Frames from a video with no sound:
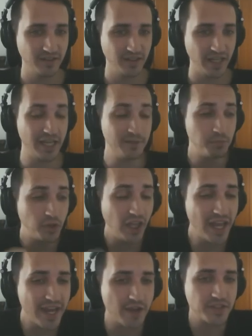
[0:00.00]
In
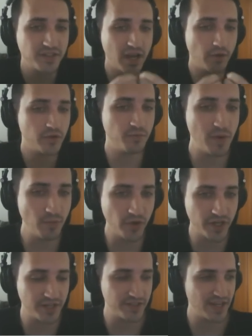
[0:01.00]
playoffs. Now, people are
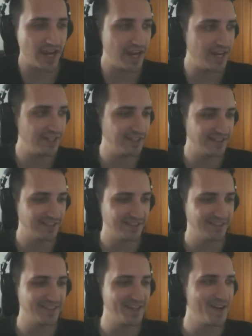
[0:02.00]
going to say...
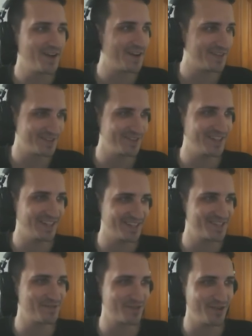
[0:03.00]
So we get a
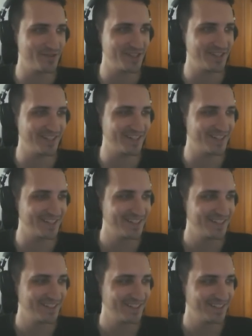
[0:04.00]
subscription here.
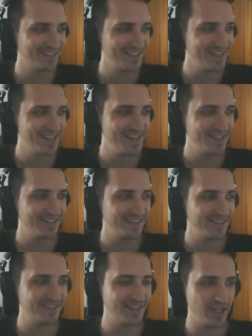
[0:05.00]

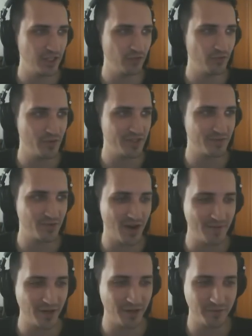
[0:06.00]
Thank you for
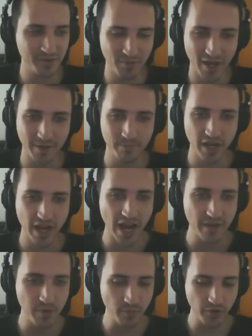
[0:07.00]
resubscribing, Erebus Black. But
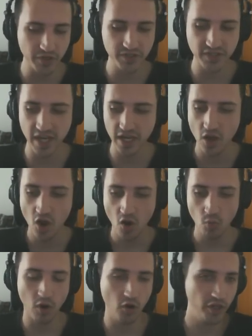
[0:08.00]
people are going to say,
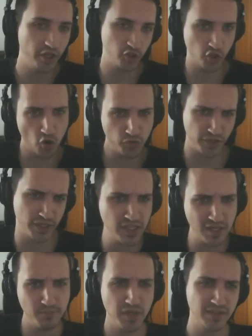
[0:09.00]
well, it shows that
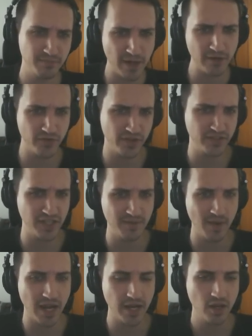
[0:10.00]
Team B is better than Team
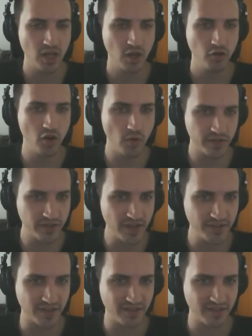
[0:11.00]
A. No, it doesn't.